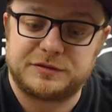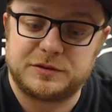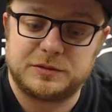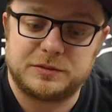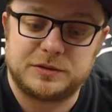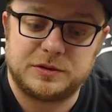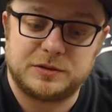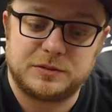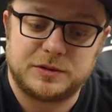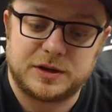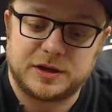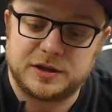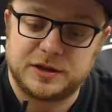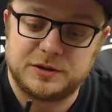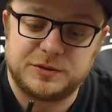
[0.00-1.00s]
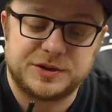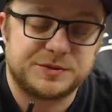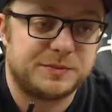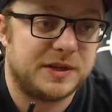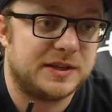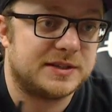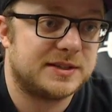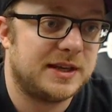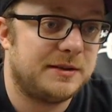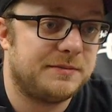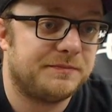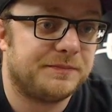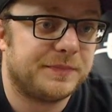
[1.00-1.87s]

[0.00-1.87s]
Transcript: to do a USB-C.